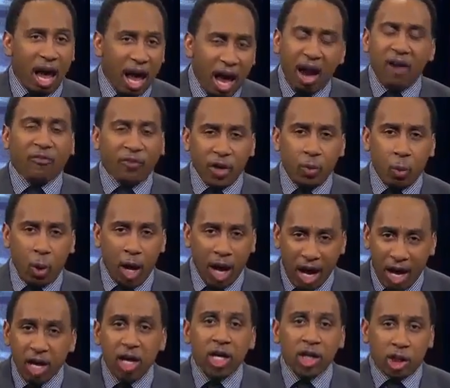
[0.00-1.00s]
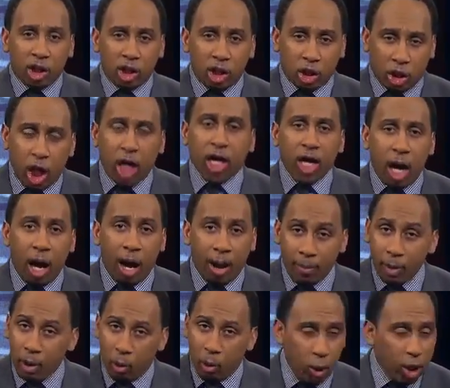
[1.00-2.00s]
everywhere stood
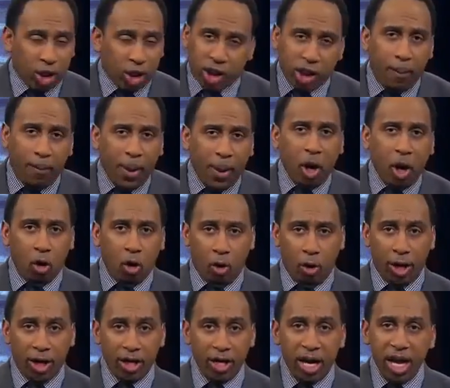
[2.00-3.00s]
up with your boy